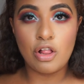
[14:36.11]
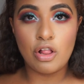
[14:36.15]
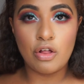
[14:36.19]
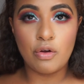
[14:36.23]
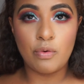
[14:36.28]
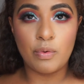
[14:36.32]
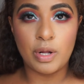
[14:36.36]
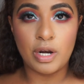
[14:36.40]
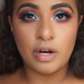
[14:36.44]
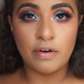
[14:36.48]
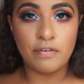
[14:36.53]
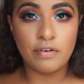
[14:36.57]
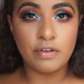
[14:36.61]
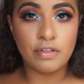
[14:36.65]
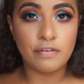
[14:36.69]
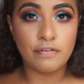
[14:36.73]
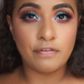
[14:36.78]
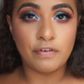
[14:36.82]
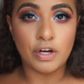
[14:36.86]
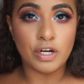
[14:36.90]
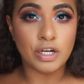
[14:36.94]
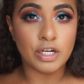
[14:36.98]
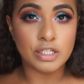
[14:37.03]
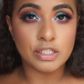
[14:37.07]
whatever the
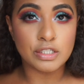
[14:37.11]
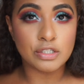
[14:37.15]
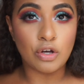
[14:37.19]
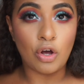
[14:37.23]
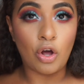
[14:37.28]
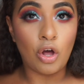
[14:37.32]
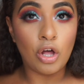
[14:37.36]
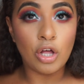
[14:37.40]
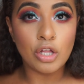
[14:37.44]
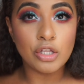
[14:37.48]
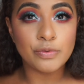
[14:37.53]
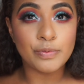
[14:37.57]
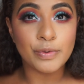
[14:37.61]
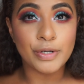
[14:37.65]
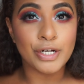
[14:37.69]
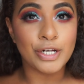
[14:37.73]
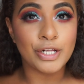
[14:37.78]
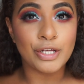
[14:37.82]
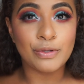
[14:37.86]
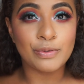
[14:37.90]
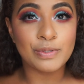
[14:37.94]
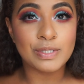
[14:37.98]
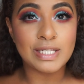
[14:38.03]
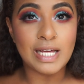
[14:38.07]
fuck it's called. We're
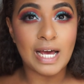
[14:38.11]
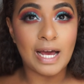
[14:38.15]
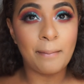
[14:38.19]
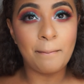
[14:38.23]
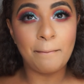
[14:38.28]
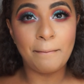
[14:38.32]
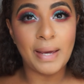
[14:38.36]
going to use that